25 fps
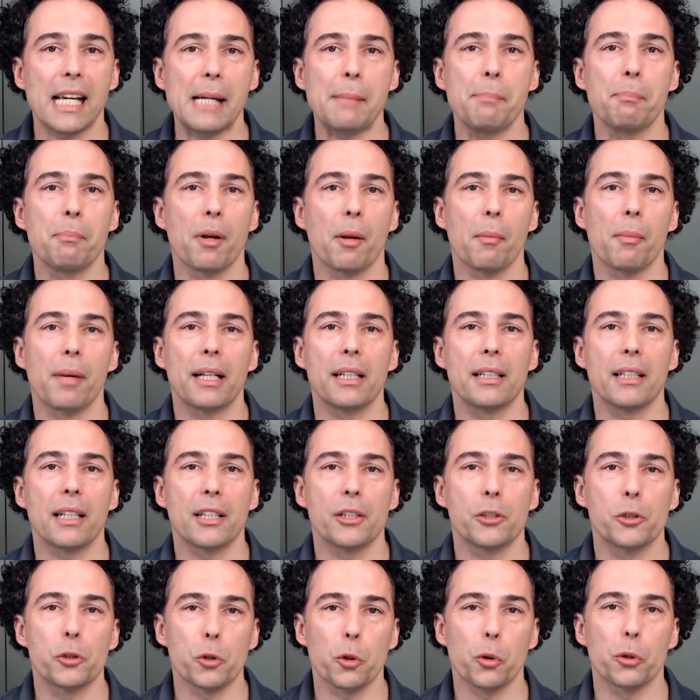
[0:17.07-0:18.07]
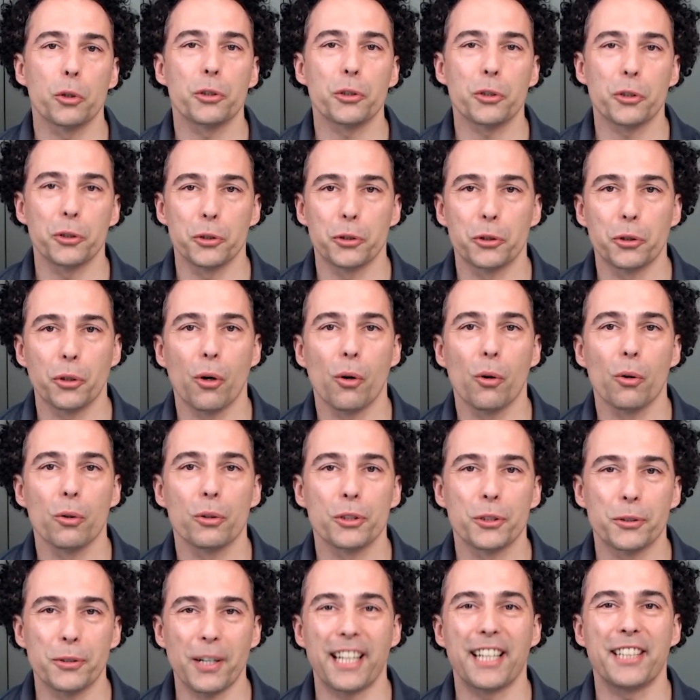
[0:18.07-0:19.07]
implement a source control
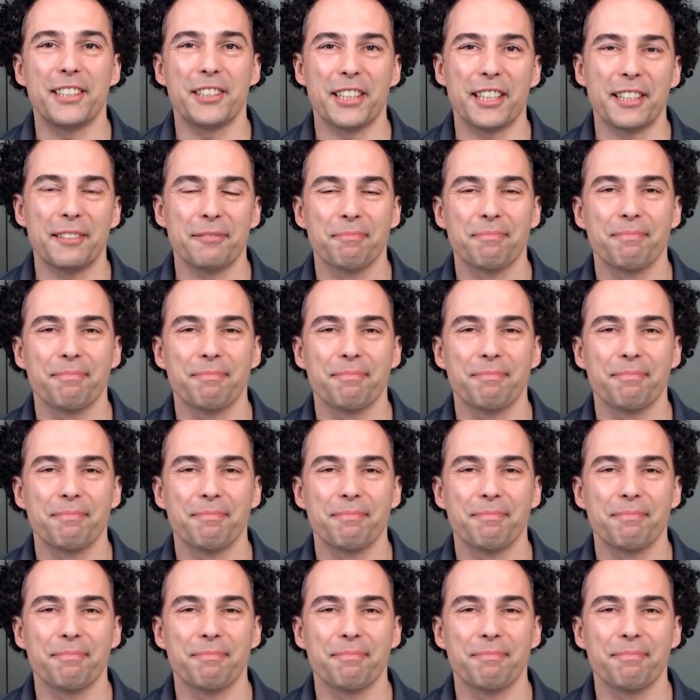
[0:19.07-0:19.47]
strategy.